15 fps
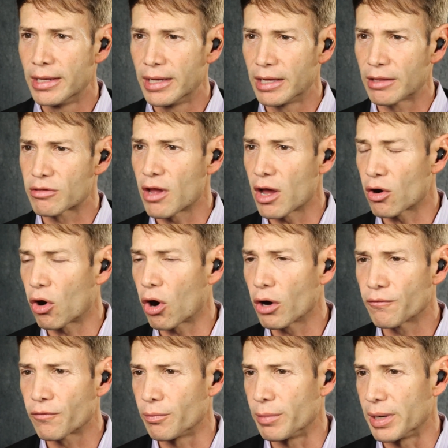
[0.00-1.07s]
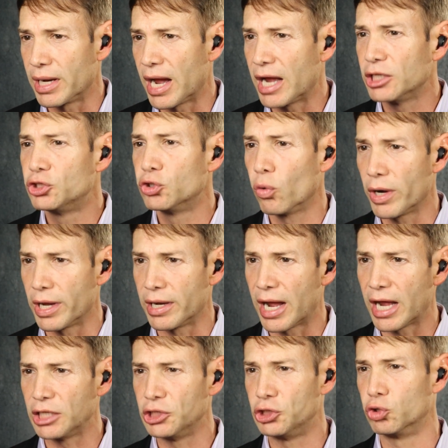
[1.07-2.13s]
It's not hard for me. I enjoy it.
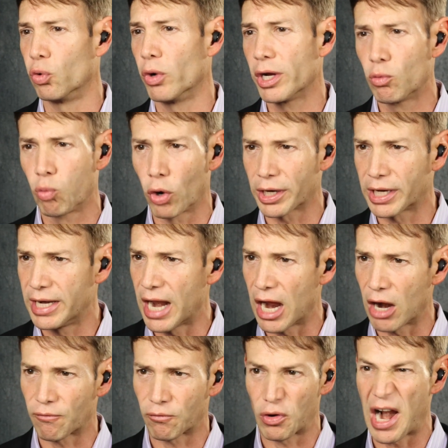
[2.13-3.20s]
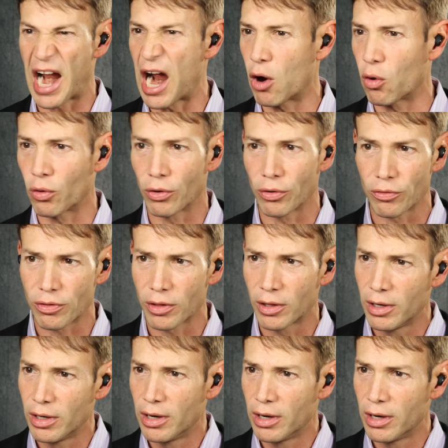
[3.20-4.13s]
I enjoy working out for hours.